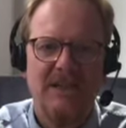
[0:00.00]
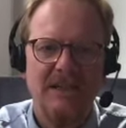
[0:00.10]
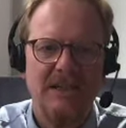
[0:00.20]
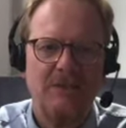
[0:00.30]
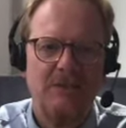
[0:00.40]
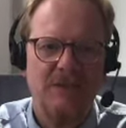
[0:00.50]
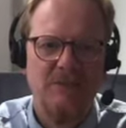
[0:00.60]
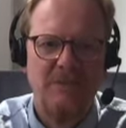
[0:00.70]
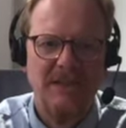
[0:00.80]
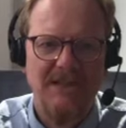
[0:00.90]
in order to
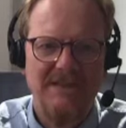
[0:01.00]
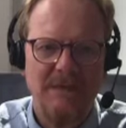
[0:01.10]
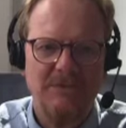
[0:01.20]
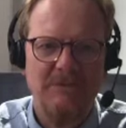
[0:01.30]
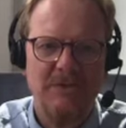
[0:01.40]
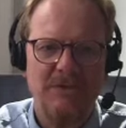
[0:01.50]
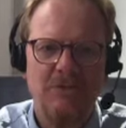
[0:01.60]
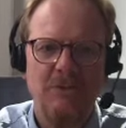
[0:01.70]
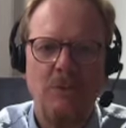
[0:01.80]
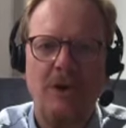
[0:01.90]
be acceptable, to
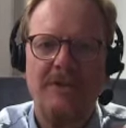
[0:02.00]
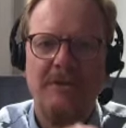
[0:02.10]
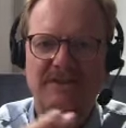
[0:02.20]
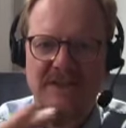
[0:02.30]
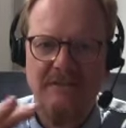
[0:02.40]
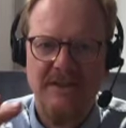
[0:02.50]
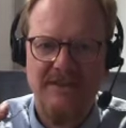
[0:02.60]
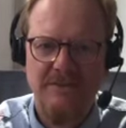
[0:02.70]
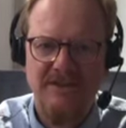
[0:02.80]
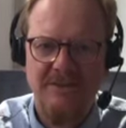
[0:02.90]
be worthy of serious
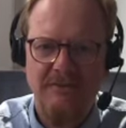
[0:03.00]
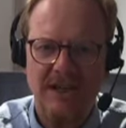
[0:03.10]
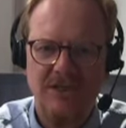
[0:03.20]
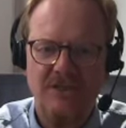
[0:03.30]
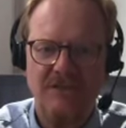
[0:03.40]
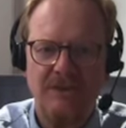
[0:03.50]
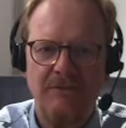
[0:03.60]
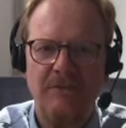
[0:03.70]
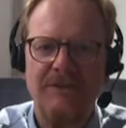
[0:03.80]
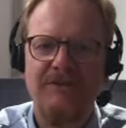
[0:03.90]
consideration.
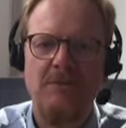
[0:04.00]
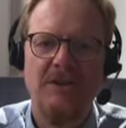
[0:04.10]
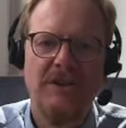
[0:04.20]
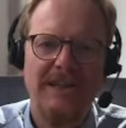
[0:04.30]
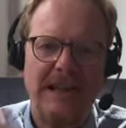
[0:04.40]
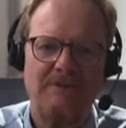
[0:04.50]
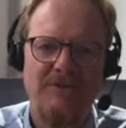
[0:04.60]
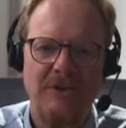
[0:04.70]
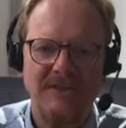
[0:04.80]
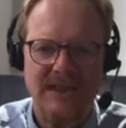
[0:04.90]
So if you want to claim,
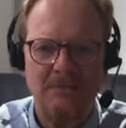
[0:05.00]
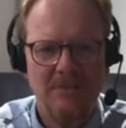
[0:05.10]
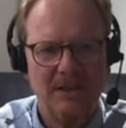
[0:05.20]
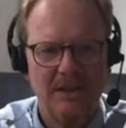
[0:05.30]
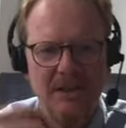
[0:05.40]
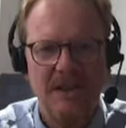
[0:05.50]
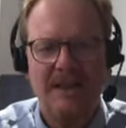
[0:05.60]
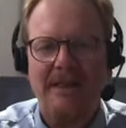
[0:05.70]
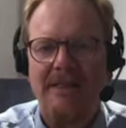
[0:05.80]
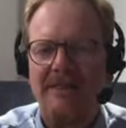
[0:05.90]
for example,
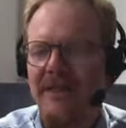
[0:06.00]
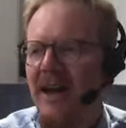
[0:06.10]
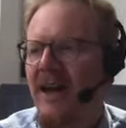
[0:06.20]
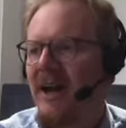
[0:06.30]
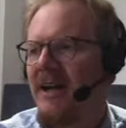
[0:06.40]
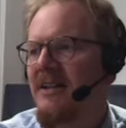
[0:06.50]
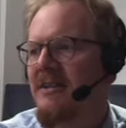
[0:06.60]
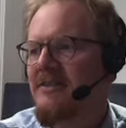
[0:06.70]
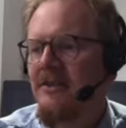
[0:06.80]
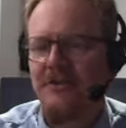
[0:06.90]
that a
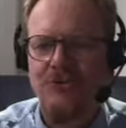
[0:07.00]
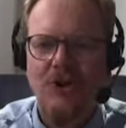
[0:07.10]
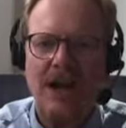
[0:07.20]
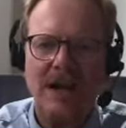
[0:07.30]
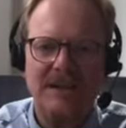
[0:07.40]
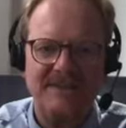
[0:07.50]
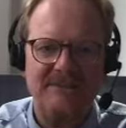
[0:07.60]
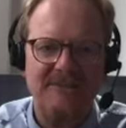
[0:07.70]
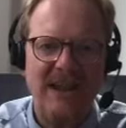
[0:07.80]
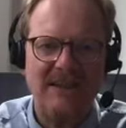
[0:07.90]
certain drug is
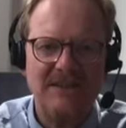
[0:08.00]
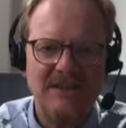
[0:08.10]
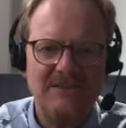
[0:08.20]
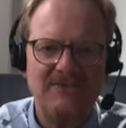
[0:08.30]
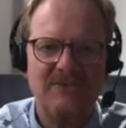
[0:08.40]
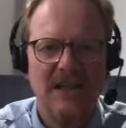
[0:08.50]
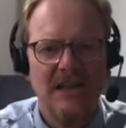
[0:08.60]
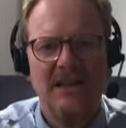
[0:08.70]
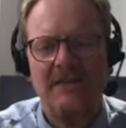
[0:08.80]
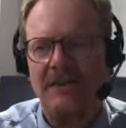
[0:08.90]
effective,
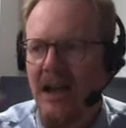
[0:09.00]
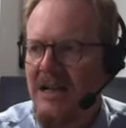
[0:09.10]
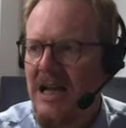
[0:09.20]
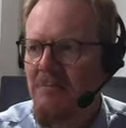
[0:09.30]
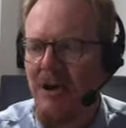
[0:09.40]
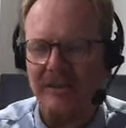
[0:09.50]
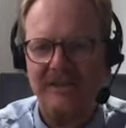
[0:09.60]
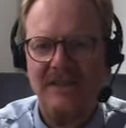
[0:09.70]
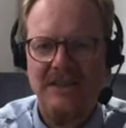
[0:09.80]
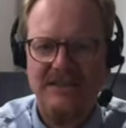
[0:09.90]
the null
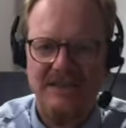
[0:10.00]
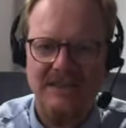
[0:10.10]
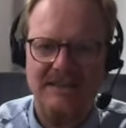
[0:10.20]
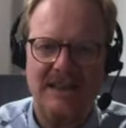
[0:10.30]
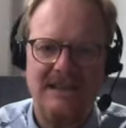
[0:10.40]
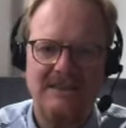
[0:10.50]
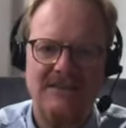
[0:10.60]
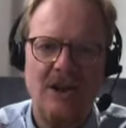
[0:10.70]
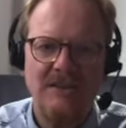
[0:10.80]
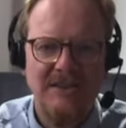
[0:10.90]
hypothesis is that it's
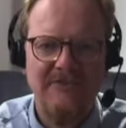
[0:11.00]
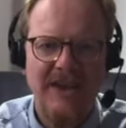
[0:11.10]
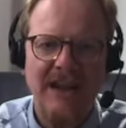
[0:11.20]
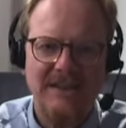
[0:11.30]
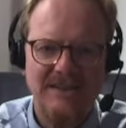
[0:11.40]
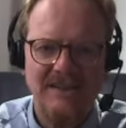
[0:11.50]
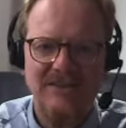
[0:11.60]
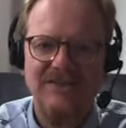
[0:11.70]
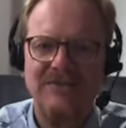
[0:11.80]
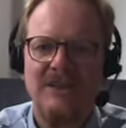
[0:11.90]
not effective,